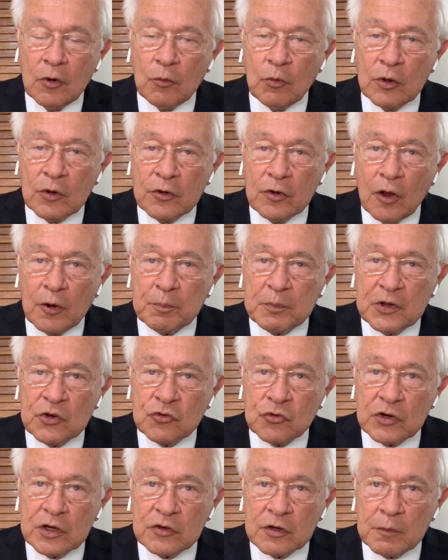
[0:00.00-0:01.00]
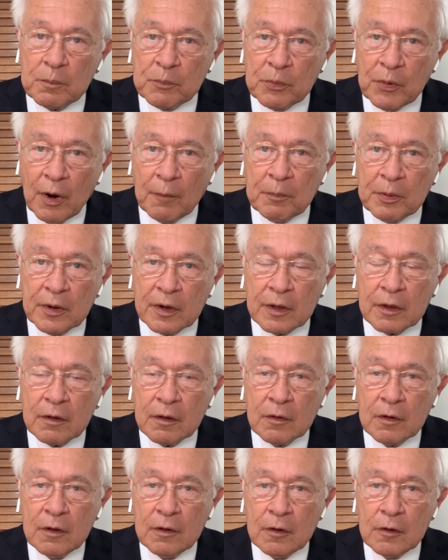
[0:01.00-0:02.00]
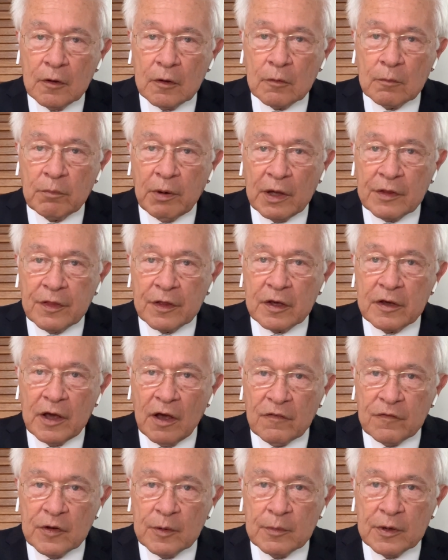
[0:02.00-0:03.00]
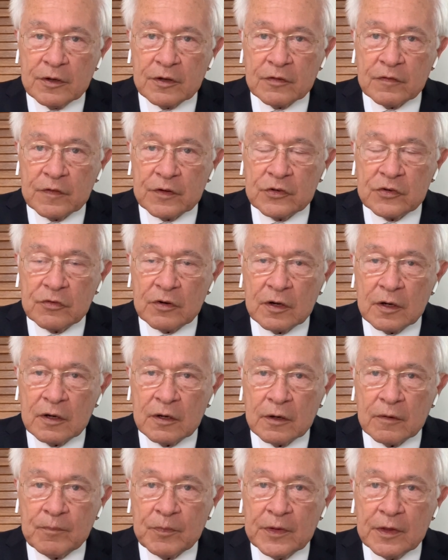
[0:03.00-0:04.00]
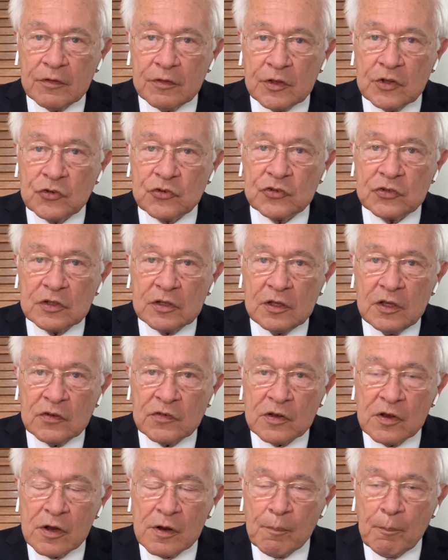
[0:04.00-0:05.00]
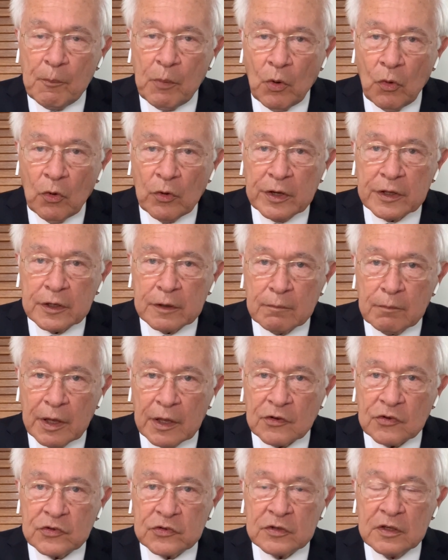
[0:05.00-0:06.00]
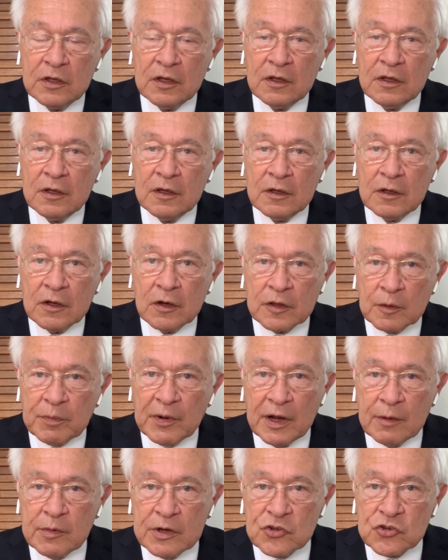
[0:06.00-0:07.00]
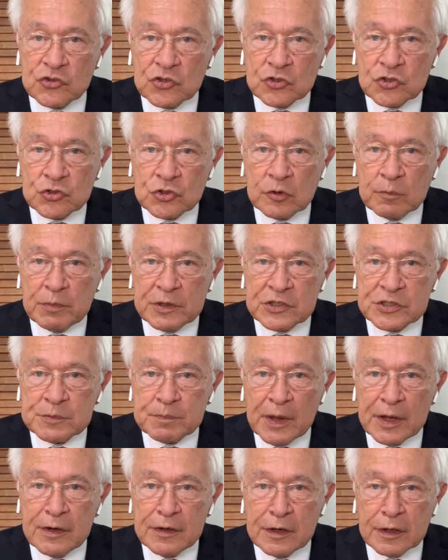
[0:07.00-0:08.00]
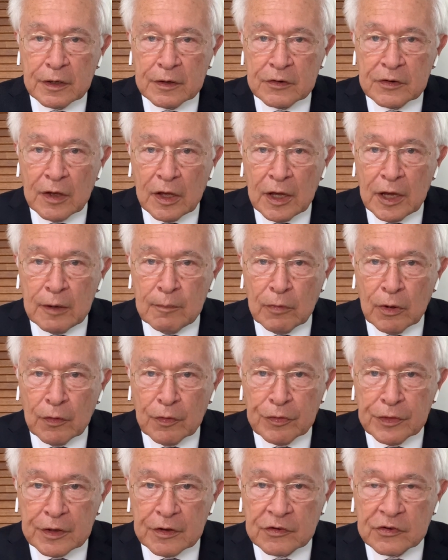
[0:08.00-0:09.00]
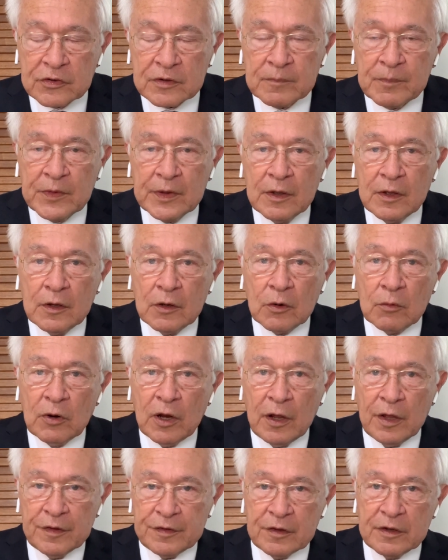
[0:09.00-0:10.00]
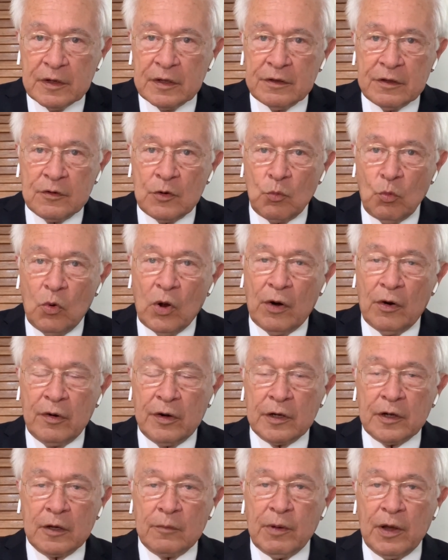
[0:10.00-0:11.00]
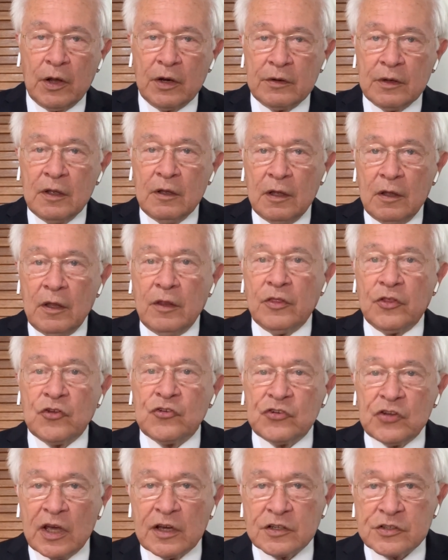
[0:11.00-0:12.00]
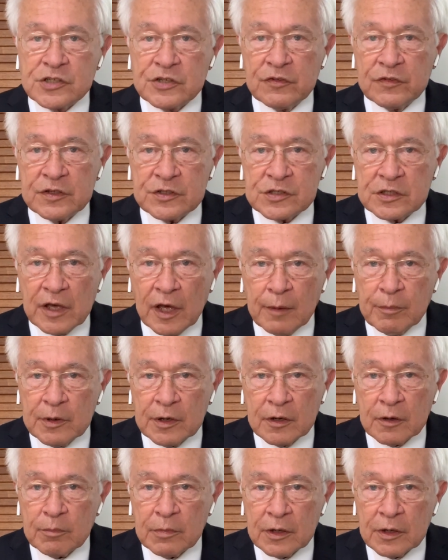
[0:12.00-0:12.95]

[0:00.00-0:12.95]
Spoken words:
will not be treated properly by the government of Australia. This is an appalling mess, and the Prime Minister should be spending time on this rather than worrying about the sex of his cabinet